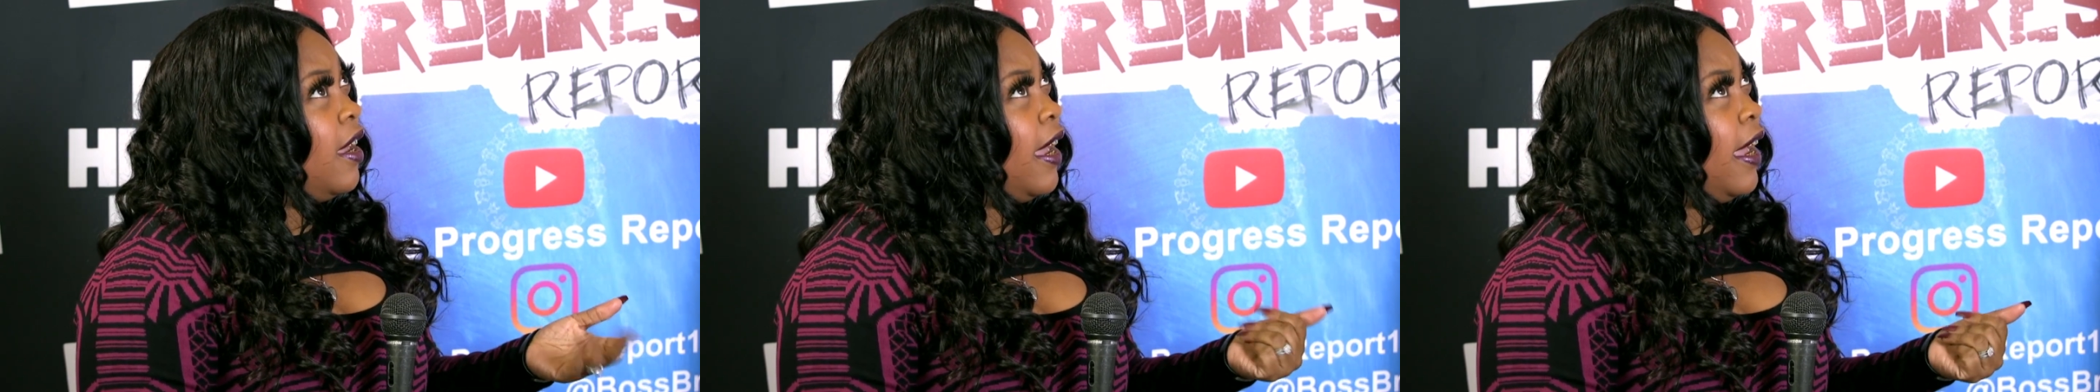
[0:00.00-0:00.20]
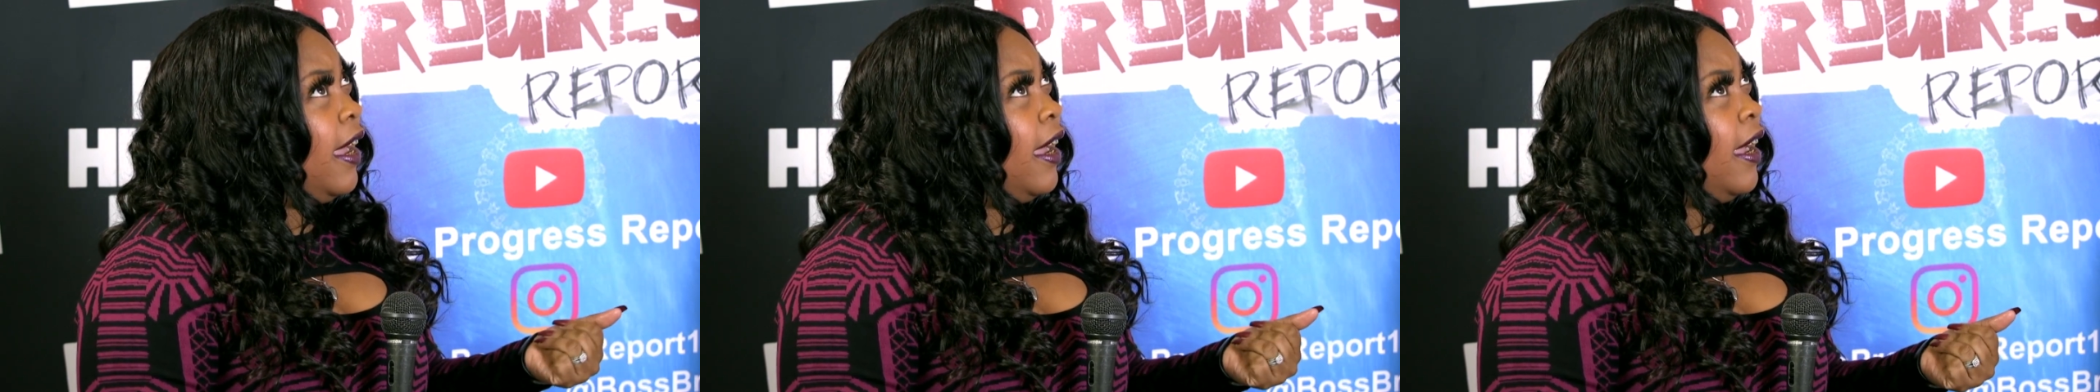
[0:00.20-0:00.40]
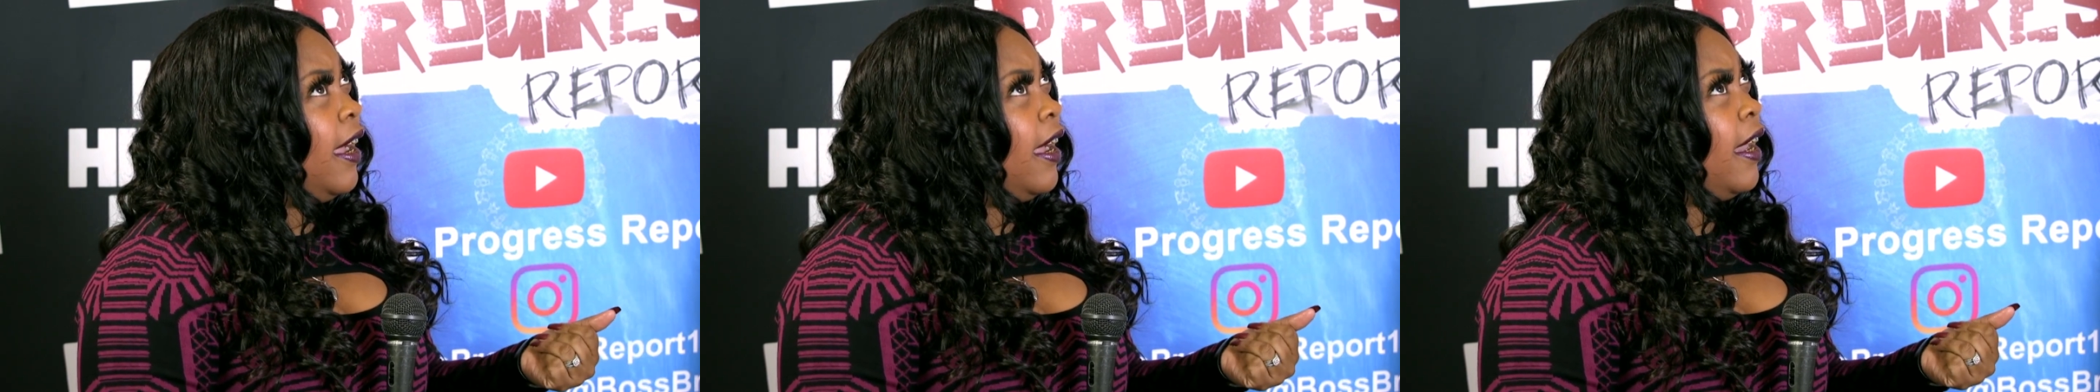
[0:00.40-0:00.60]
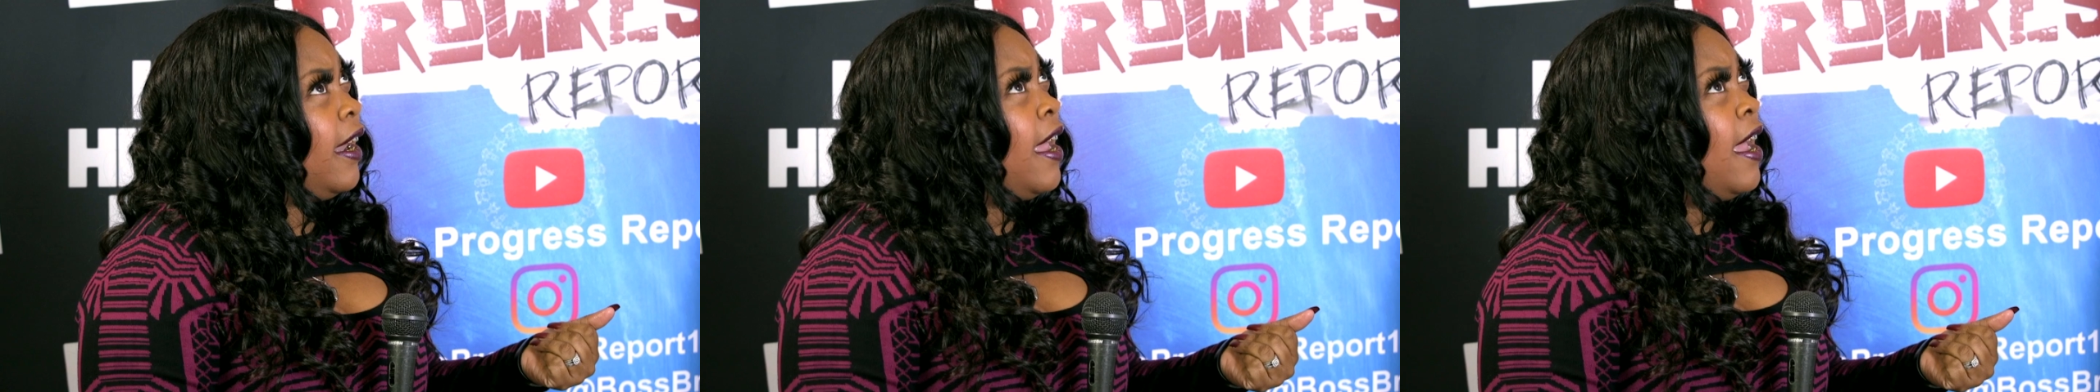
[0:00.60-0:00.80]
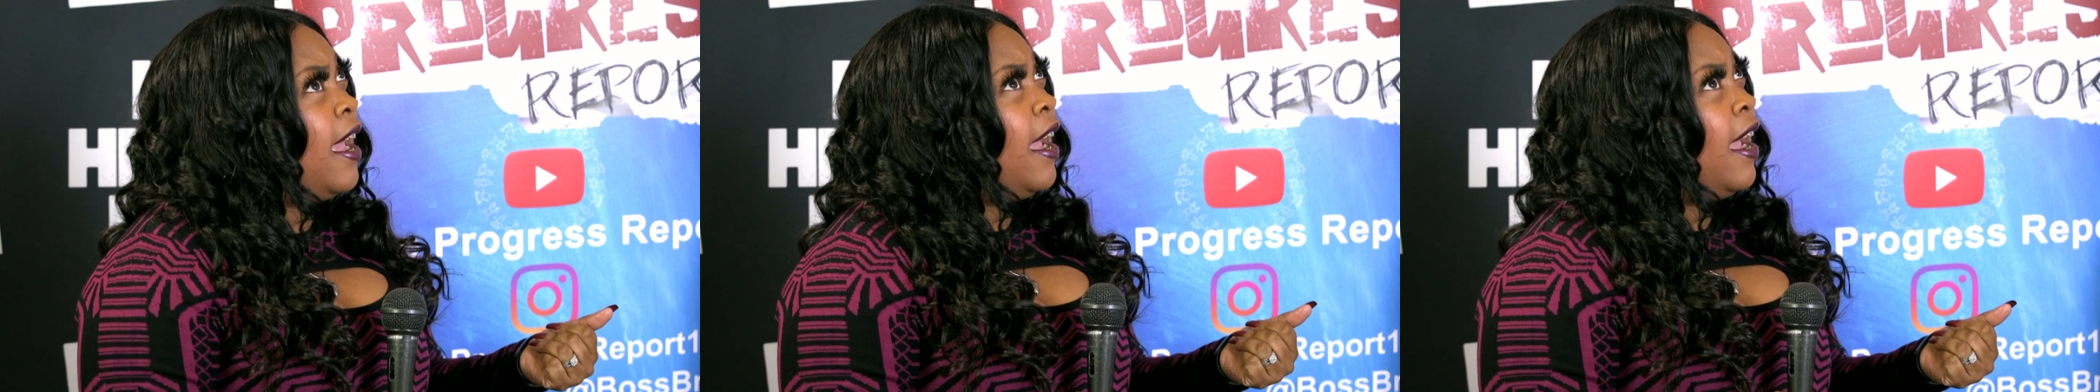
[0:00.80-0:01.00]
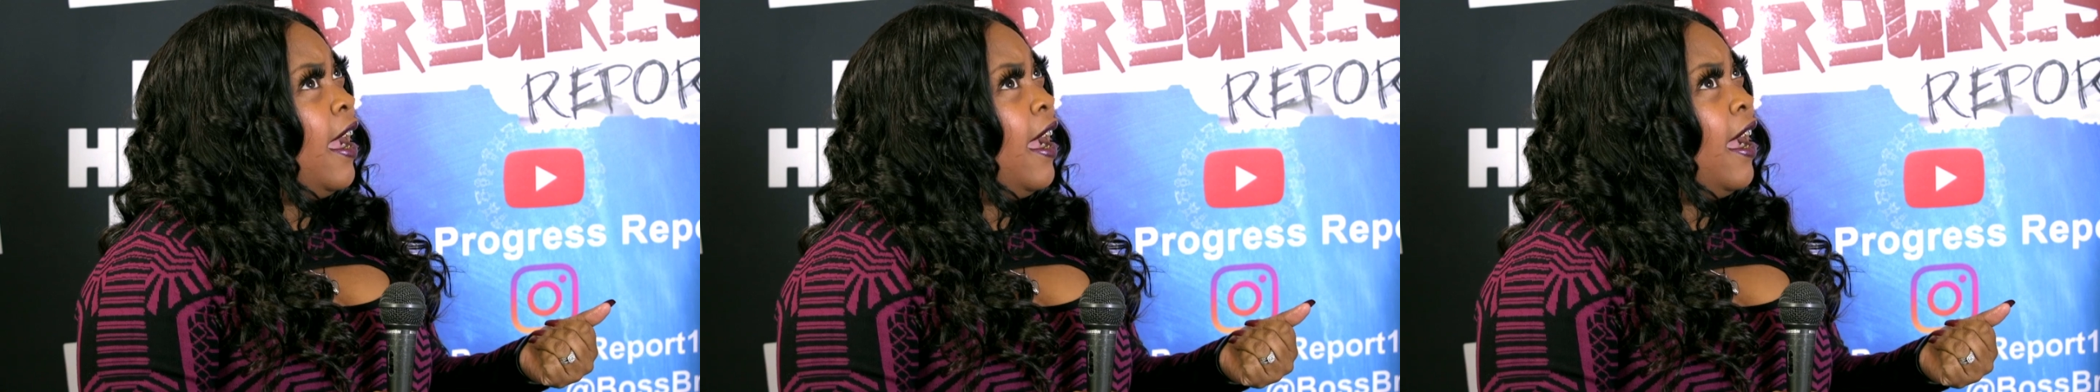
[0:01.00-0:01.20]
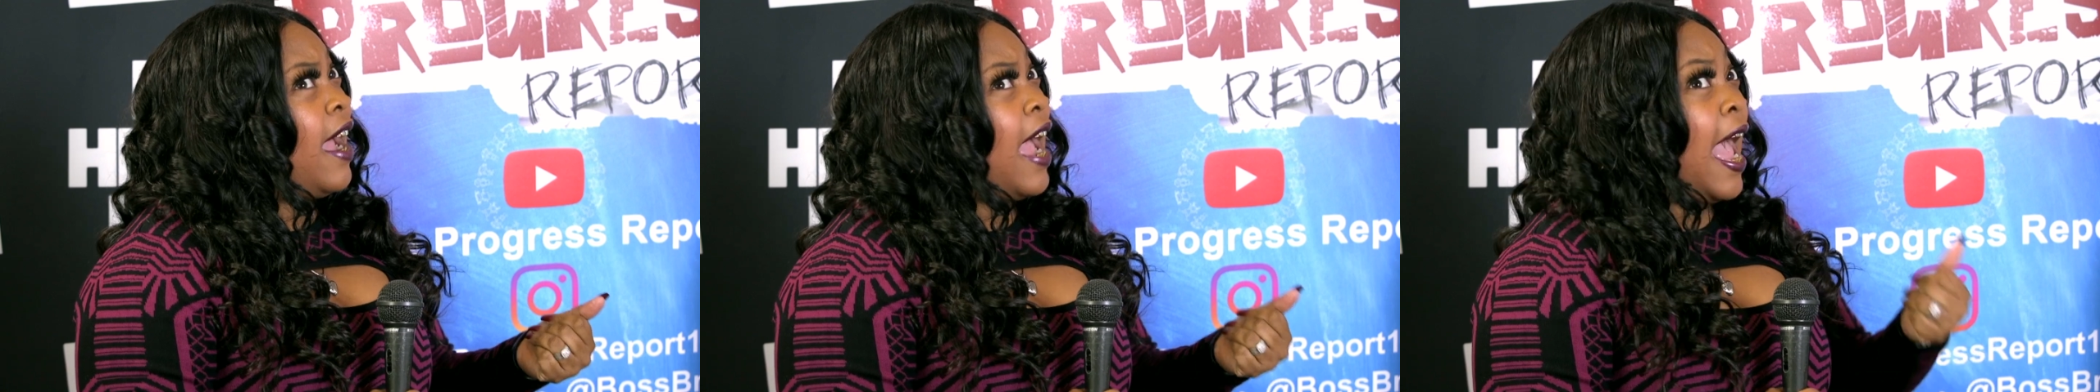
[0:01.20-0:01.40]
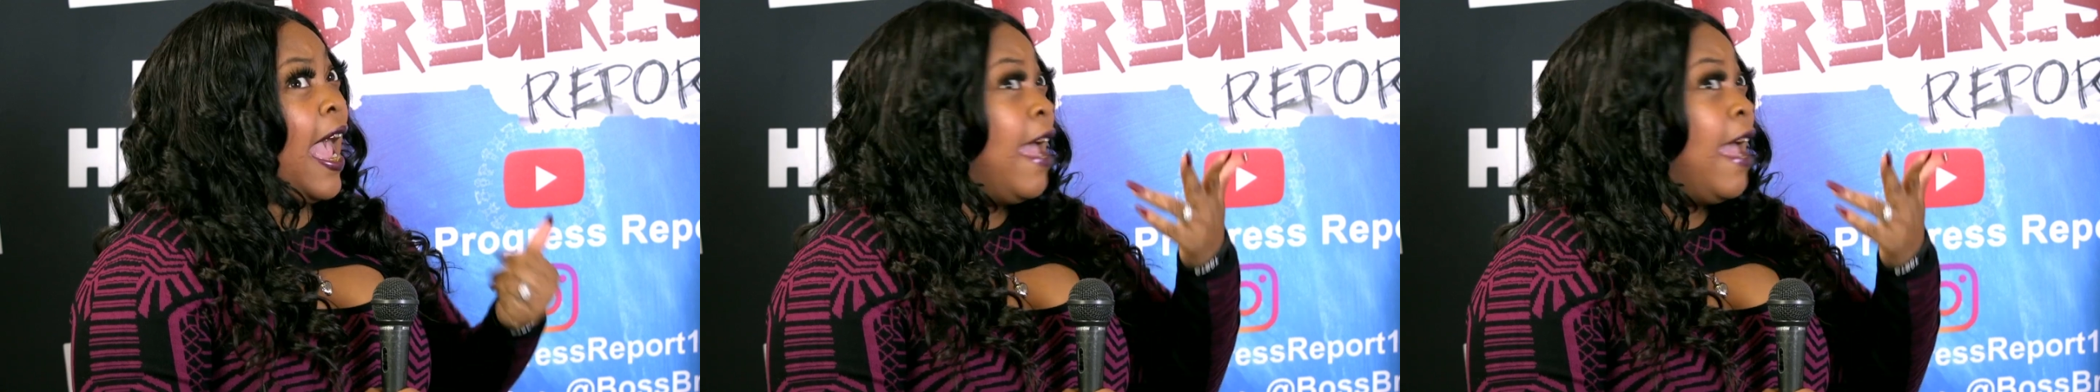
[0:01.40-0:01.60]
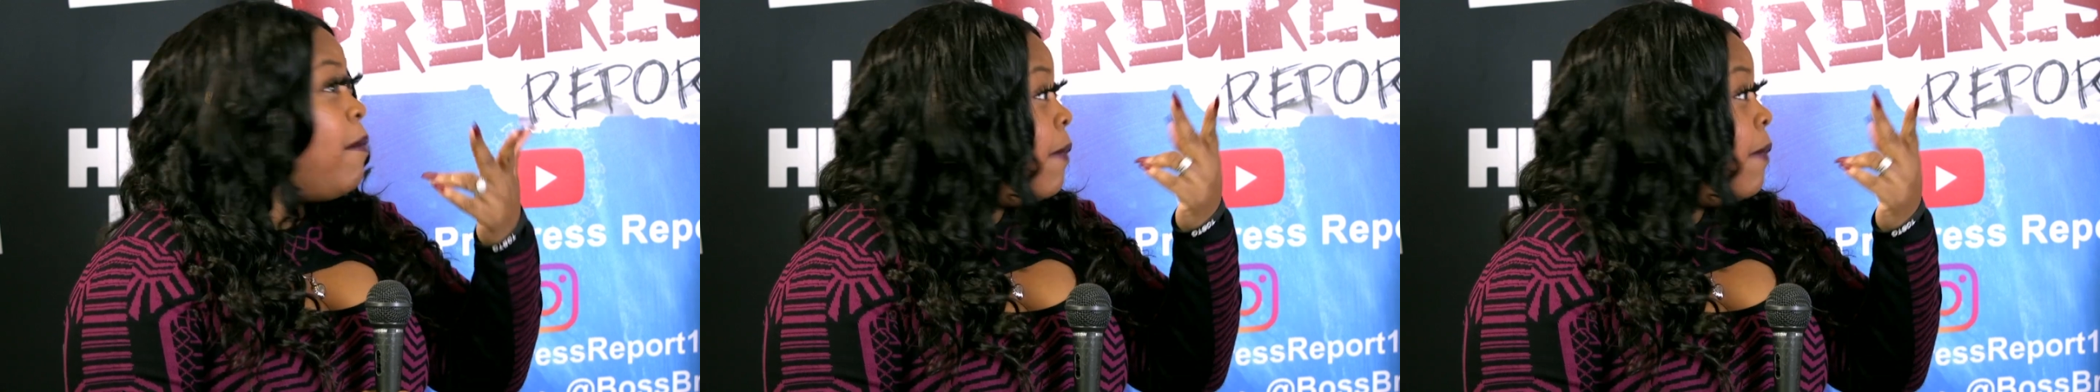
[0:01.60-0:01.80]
And I had